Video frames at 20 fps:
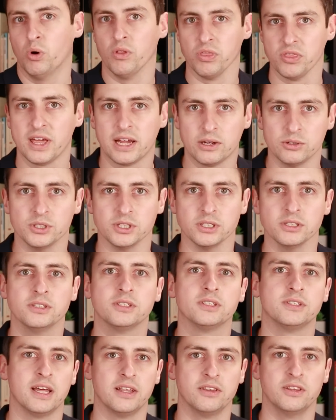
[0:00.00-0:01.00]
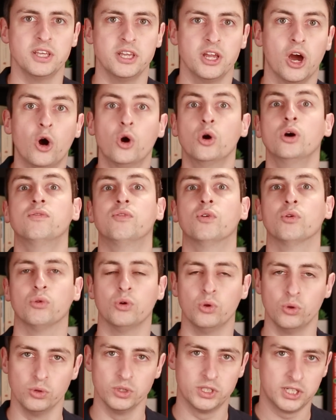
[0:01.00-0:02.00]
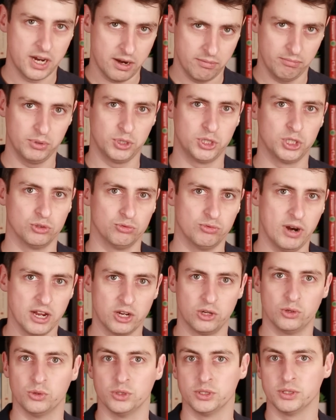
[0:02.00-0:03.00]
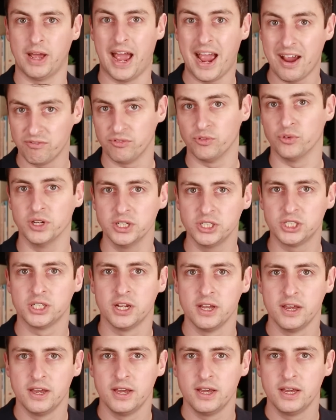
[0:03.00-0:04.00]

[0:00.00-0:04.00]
1000 than the overall temperature record average,